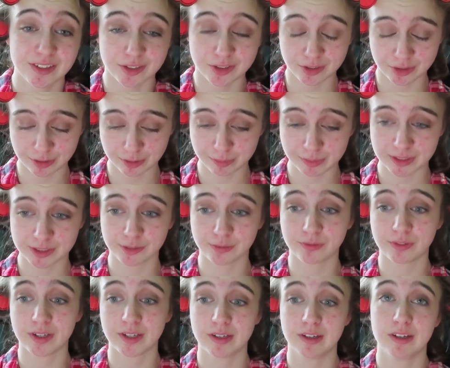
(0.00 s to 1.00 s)
so much
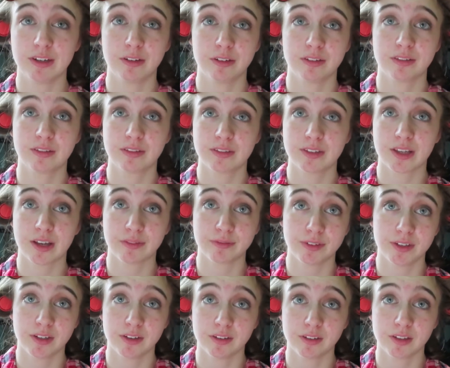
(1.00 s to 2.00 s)
fun and
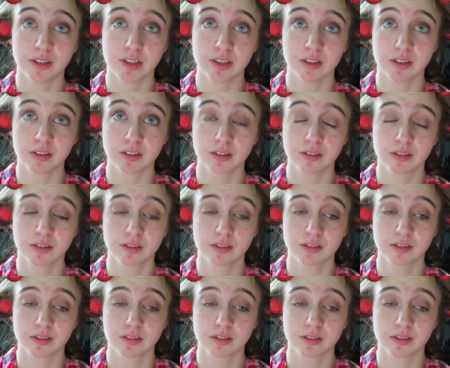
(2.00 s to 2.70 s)
definitely